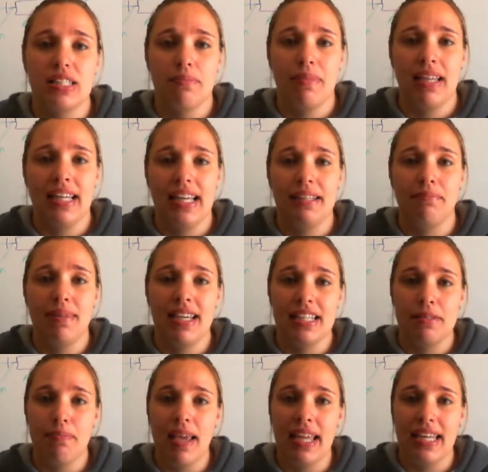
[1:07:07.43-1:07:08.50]
me and let me
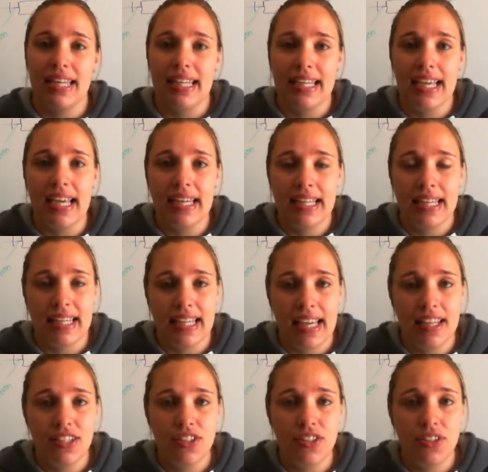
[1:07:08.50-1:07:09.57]
explain it again and
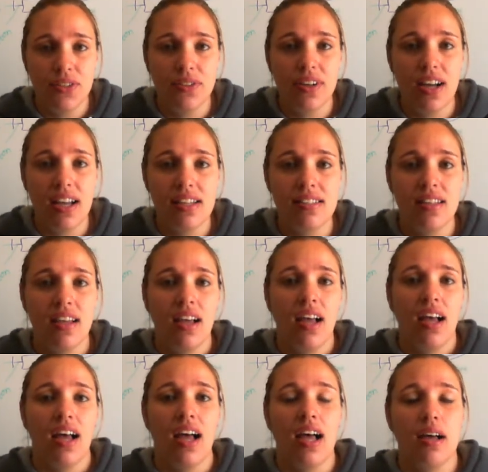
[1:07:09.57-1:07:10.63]
again to you guys,
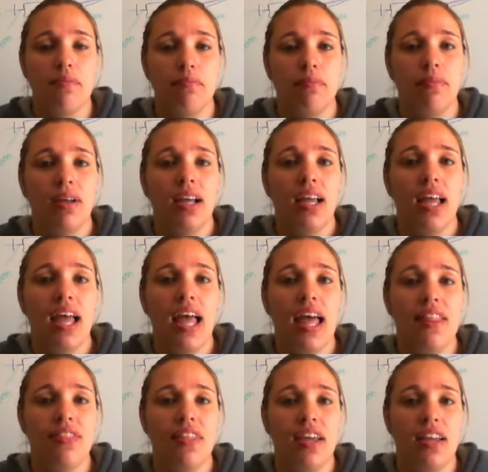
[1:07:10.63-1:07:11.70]

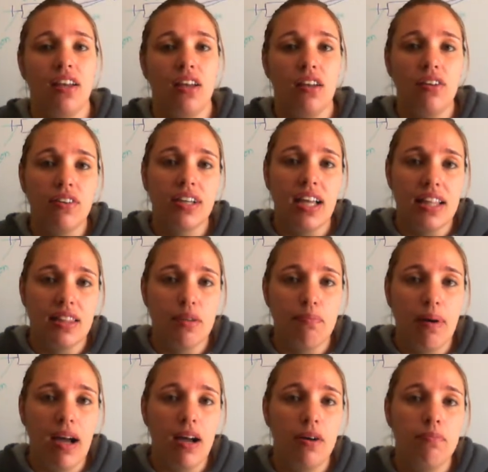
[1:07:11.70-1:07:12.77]
and then look at the
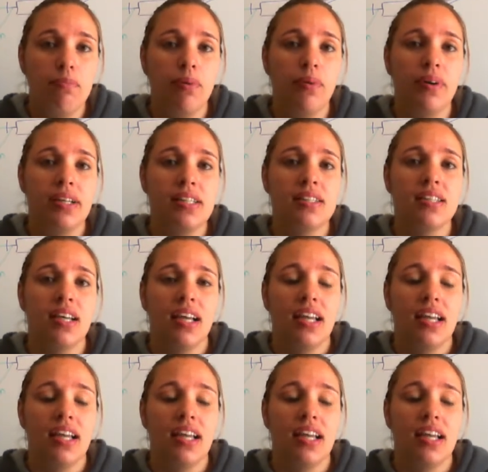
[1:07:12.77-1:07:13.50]
PowerPoint.